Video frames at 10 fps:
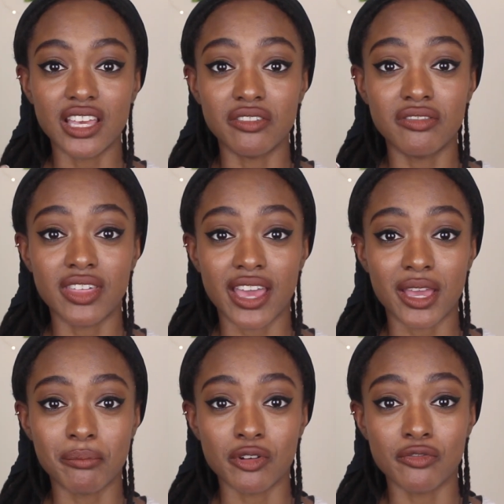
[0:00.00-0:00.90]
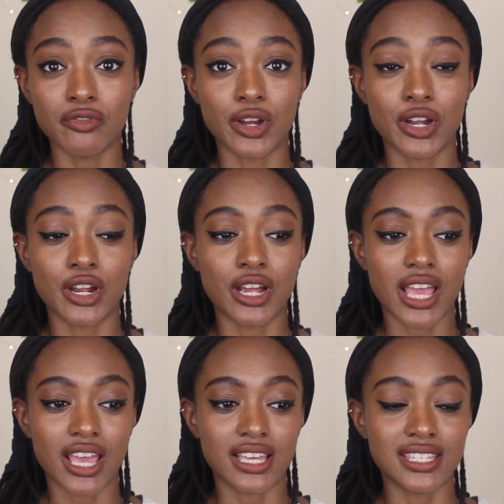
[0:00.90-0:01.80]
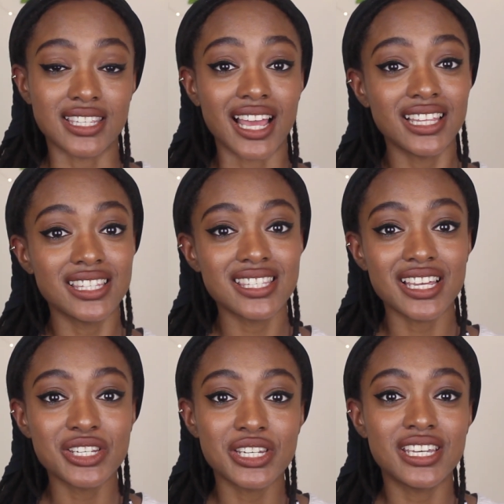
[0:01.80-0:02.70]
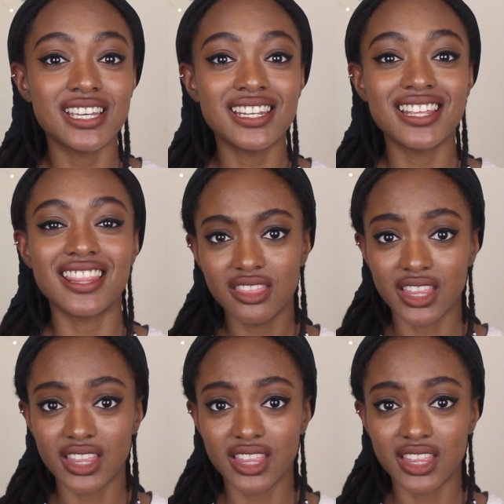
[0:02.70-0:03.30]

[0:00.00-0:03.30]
If they prefer a silent session,